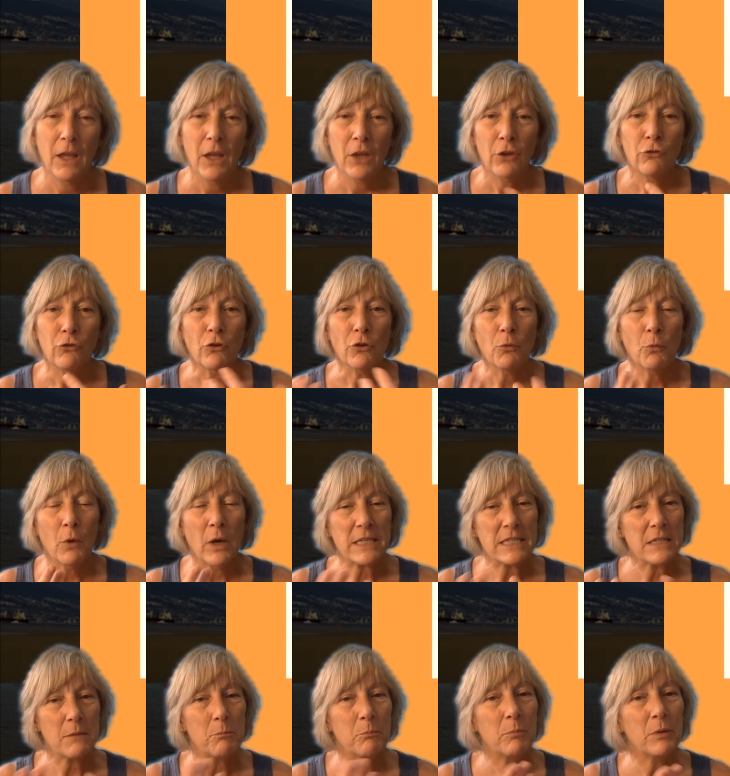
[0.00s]
So you want
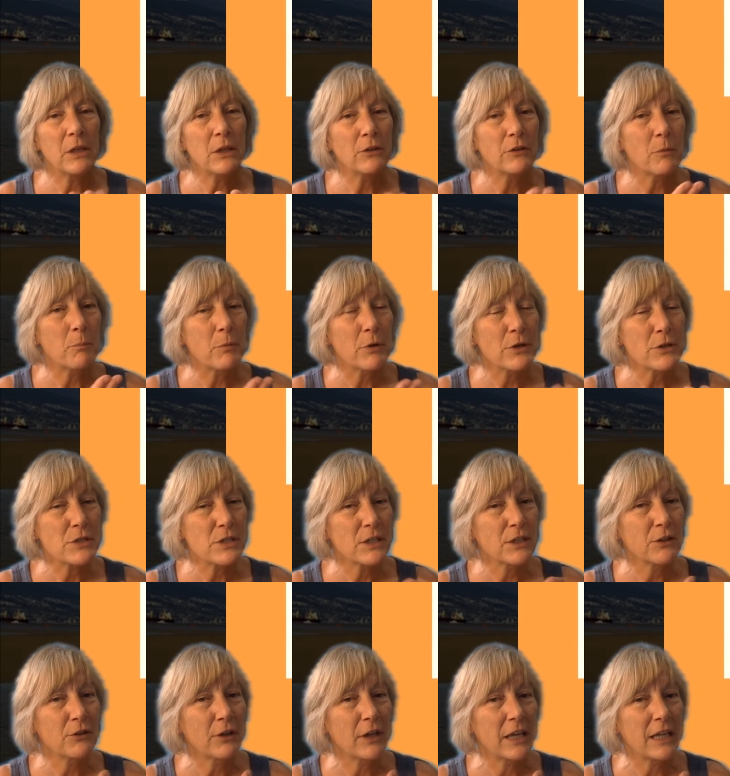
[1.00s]
to build a
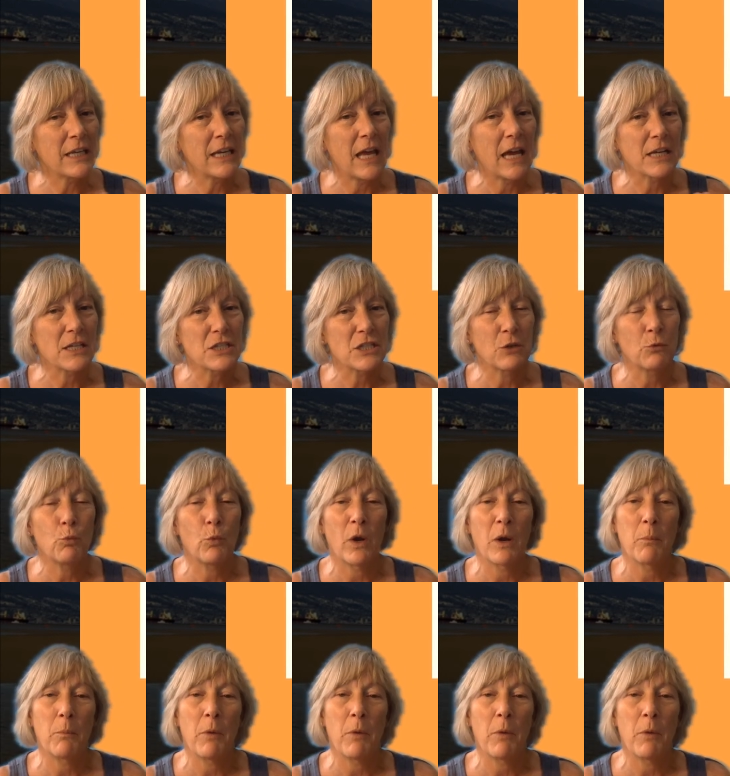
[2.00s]
personal connection where